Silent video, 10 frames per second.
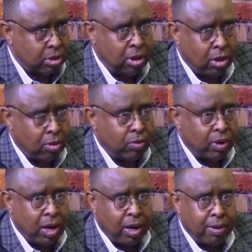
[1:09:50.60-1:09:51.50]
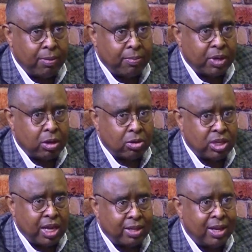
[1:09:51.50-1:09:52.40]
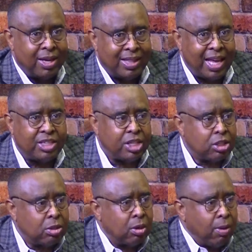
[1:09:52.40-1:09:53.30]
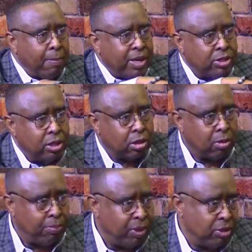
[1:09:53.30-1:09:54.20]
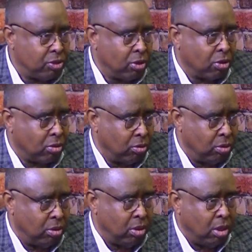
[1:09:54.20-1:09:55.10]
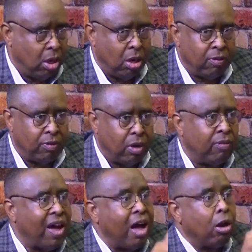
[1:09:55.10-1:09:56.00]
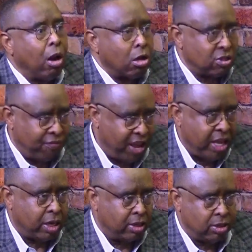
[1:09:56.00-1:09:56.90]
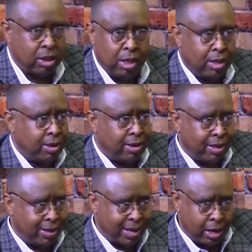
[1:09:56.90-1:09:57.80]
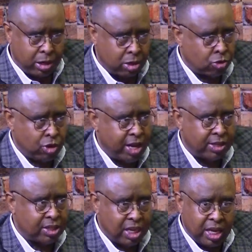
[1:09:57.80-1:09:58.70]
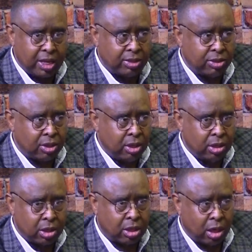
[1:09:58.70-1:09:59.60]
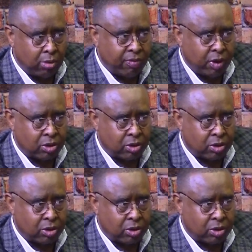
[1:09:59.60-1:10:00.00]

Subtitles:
You know, because that just makes it a complete circle of how Las Vegans. Now this transcends the color of our